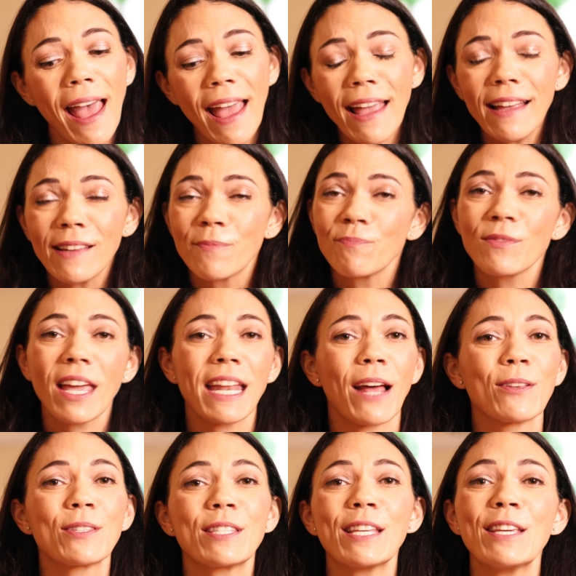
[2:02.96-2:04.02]
day,
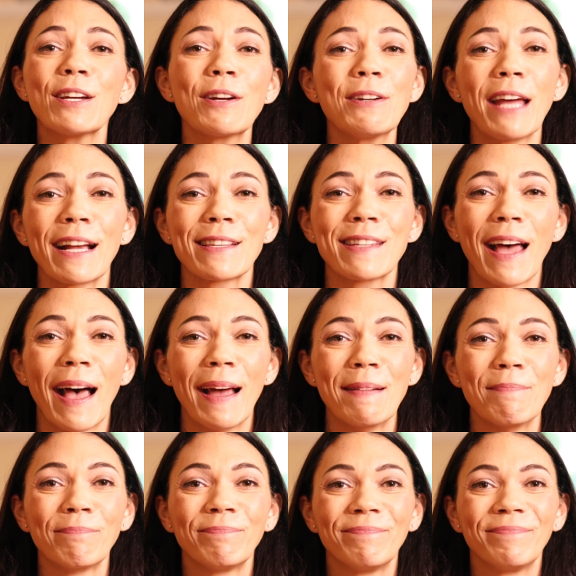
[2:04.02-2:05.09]
and I'll see you here next
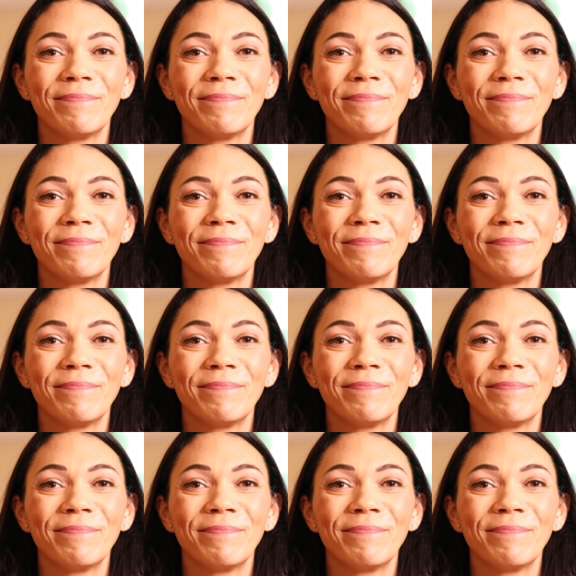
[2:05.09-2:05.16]
time.